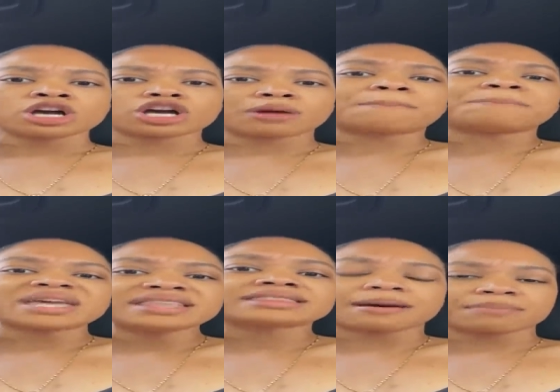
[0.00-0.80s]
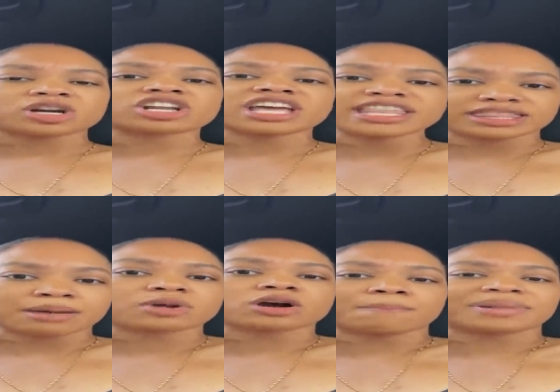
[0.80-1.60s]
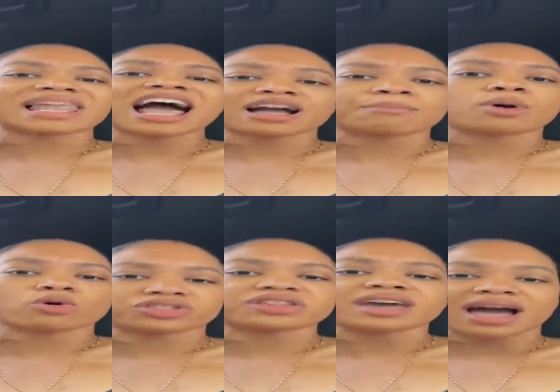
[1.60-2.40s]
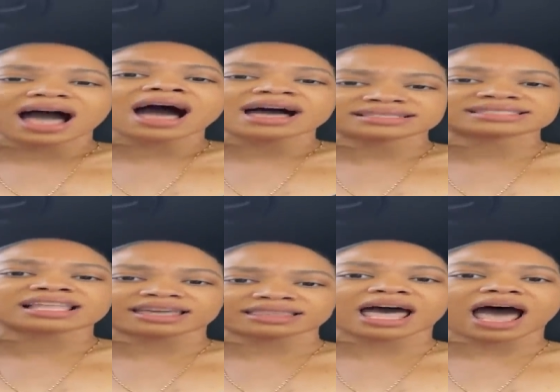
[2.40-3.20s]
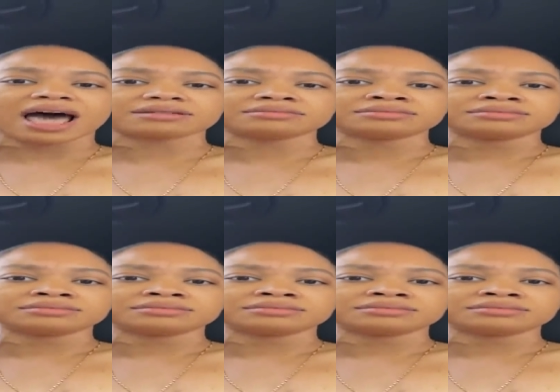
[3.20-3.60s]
could beat them, could hit them, could black both of their eyes like that?